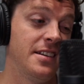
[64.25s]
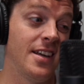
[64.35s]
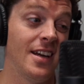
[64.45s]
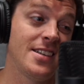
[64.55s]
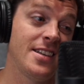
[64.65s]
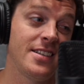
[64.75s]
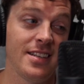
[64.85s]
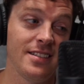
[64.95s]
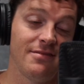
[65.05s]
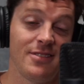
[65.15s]
dozens
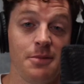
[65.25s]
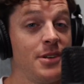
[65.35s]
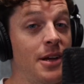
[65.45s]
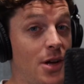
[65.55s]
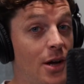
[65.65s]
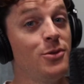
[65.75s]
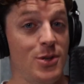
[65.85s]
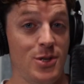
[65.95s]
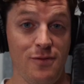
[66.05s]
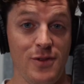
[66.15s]
and sometimes
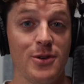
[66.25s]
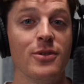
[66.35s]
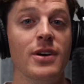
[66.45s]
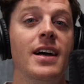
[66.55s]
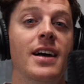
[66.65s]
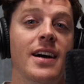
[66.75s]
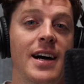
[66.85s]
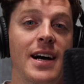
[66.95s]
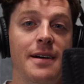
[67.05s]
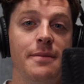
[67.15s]
hundreds of you
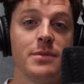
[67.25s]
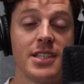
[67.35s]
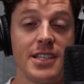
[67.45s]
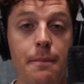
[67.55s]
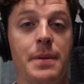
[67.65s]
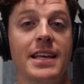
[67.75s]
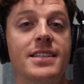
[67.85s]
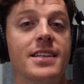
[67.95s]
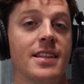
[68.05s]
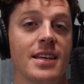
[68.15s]
step
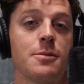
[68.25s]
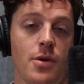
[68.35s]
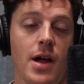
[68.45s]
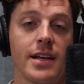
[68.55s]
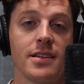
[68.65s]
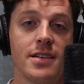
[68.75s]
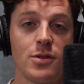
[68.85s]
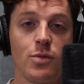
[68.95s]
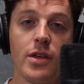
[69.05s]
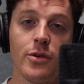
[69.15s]
into these
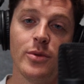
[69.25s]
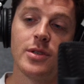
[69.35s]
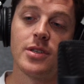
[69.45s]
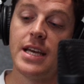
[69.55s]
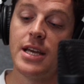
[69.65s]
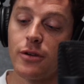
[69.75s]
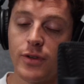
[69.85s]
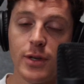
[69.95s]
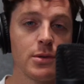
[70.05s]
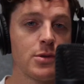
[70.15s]
practices, whether it was
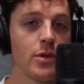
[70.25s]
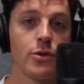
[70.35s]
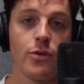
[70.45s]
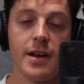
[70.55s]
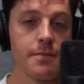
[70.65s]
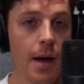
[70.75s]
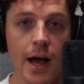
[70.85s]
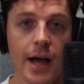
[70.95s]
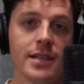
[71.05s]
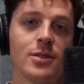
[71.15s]
interviews with great
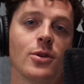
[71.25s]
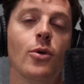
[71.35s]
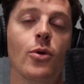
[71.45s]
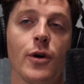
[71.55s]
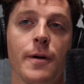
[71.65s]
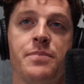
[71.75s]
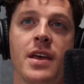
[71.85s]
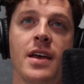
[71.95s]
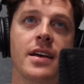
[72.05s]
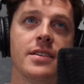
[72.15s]
minds or
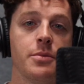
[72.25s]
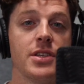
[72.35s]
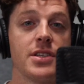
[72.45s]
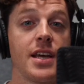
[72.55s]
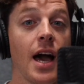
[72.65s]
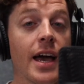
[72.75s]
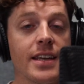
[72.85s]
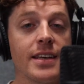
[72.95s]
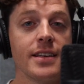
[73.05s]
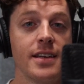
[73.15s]
some of these
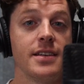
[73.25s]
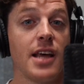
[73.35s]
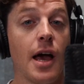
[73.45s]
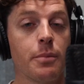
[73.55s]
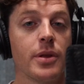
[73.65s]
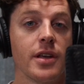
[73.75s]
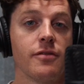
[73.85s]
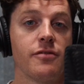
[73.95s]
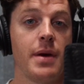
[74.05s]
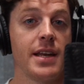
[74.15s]
guided
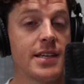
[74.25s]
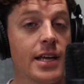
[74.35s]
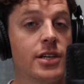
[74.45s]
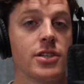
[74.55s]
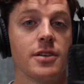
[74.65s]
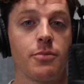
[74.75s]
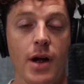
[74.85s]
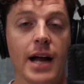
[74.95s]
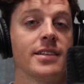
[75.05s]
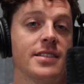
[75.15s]
contemplative meditation
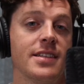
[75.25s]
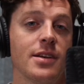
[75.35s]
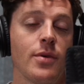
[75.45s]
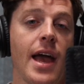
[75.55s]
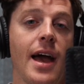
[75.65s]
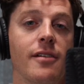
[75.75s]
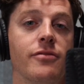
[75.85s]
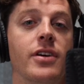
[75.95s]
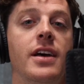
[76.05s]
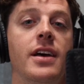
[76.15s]
practices that we have